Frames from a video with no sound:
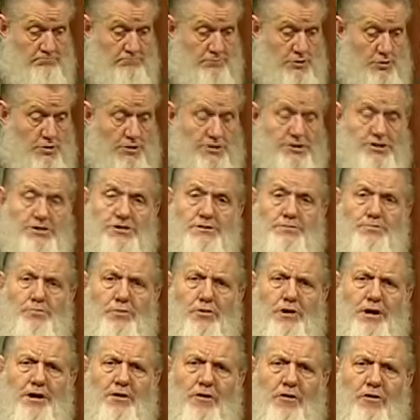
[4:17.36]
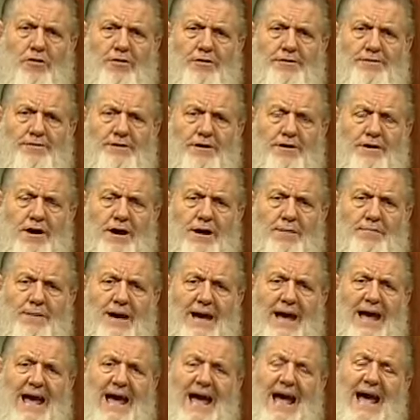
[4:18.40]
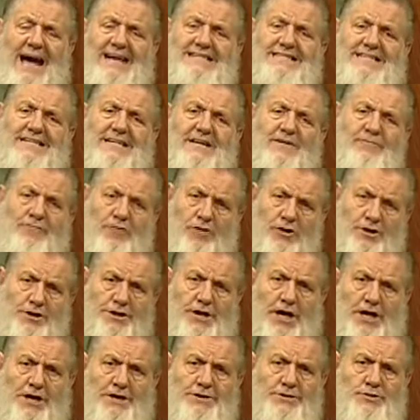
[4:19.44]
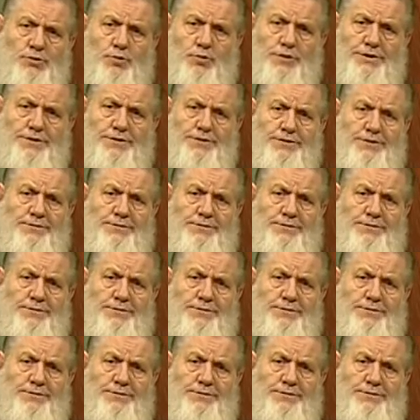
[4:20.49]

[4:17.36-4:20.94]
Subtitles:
Christians pray all the time, asking for God's will